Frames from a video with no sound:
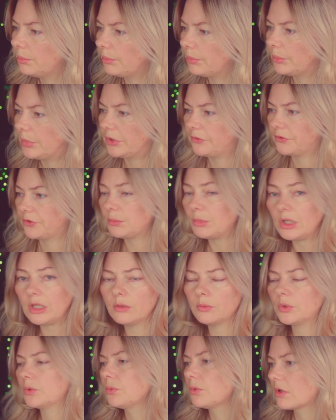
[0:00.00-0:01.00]
But for me,
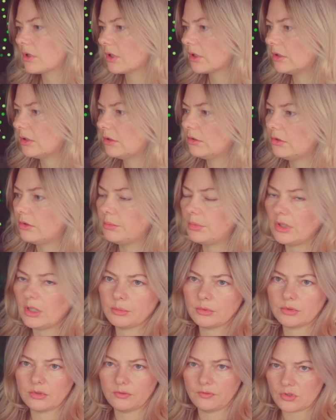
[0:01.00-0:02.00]
what worked to be able to